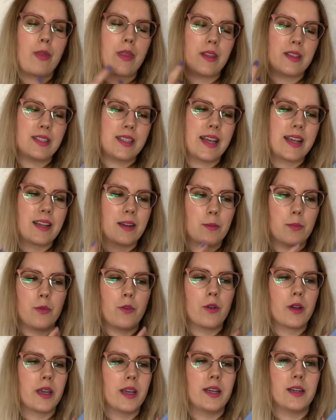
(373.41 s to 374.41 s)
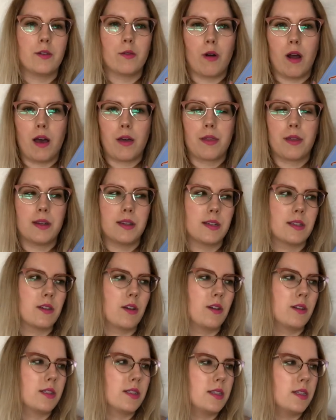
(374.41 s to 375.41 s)
the second book in the Wrath and the
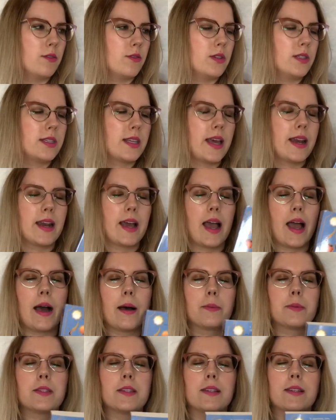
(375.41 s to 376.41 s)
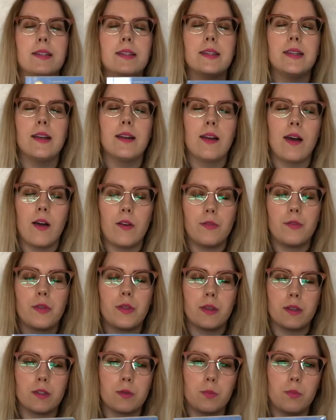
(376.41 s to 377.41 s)
Dawn series. And I absolutely love
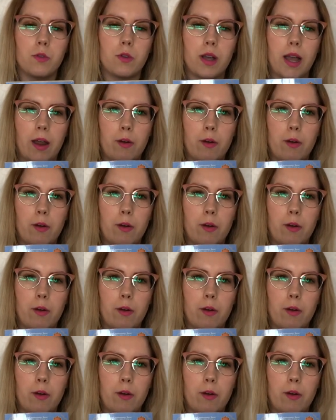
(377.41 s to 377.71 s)
this book.